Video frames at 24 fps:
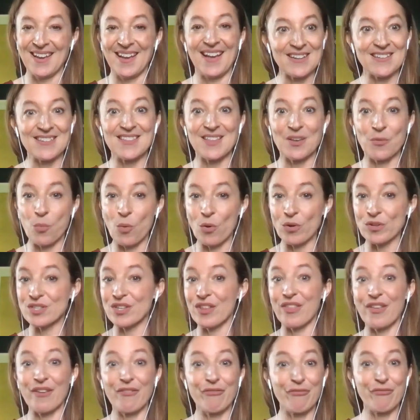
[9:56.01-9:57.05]
And then it's
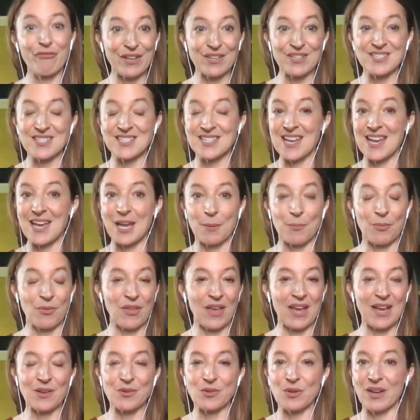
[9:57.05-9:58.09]
what are the first
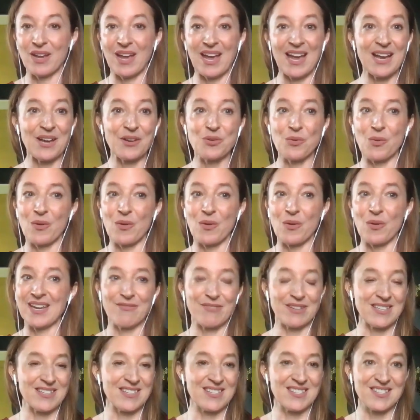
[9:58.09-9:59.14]
steps? How
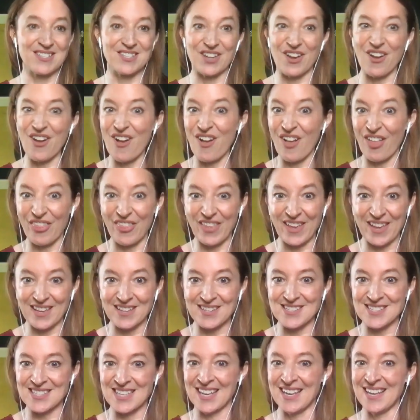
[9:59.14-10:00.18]
do I even
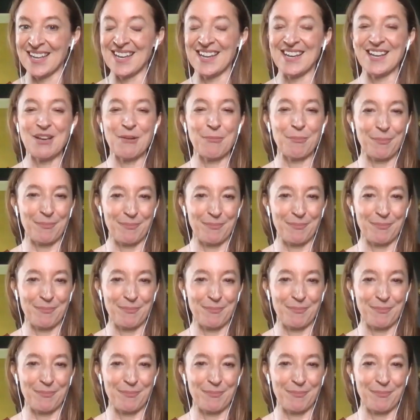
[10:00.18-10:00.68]
start this?